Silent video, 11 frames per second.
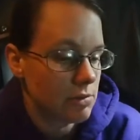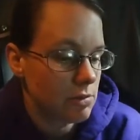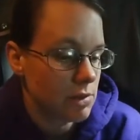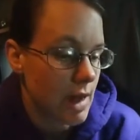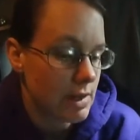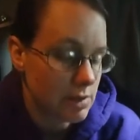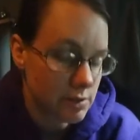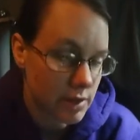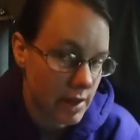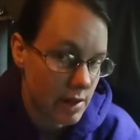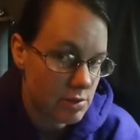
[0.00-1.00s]
Got to
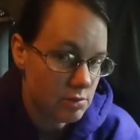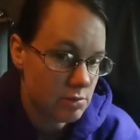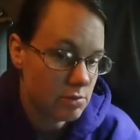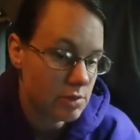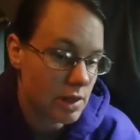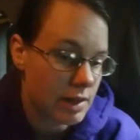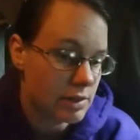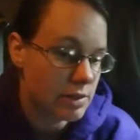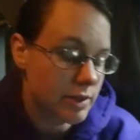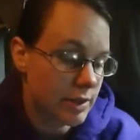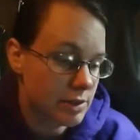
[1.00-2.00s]
Laredo, got the
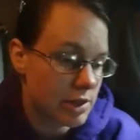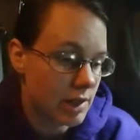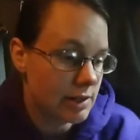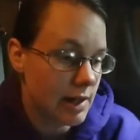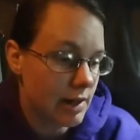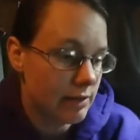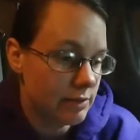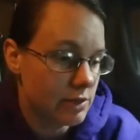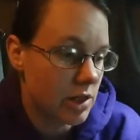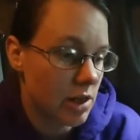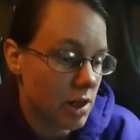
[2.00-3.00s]
trailer checked out, it
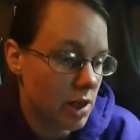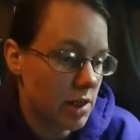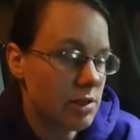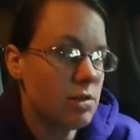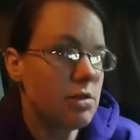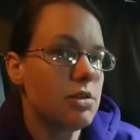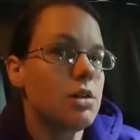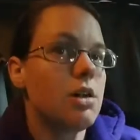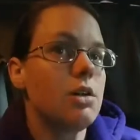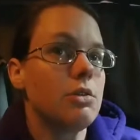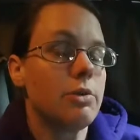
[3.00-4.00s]
was all good.
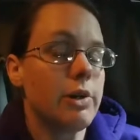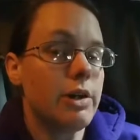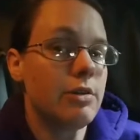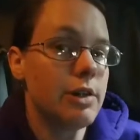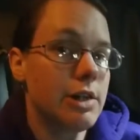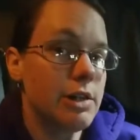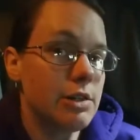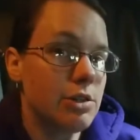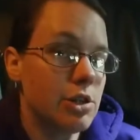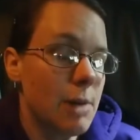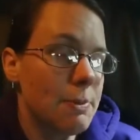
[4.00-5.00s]
We went over and
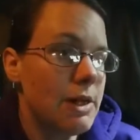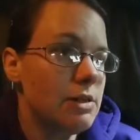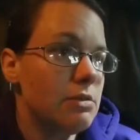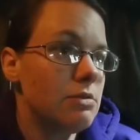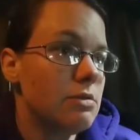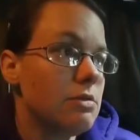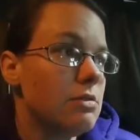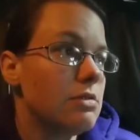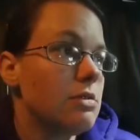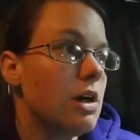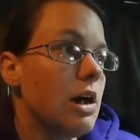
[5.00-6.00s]
dropped it,
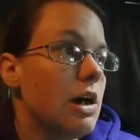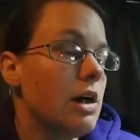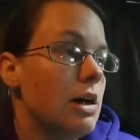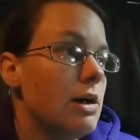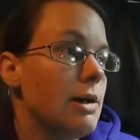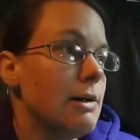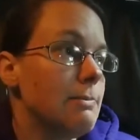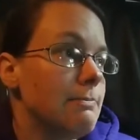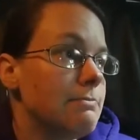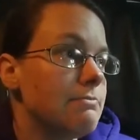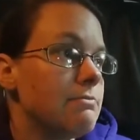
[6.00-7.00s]
and
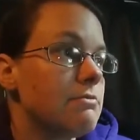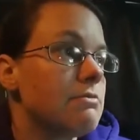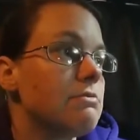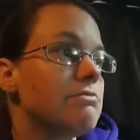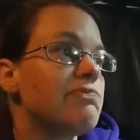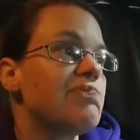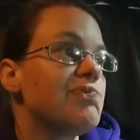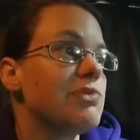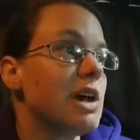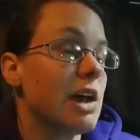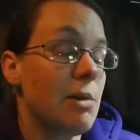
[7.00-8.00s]

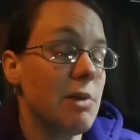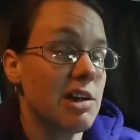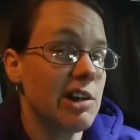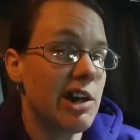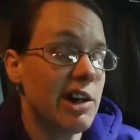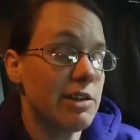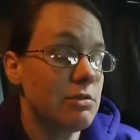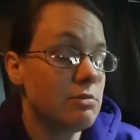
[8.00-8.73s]
came back to the yard.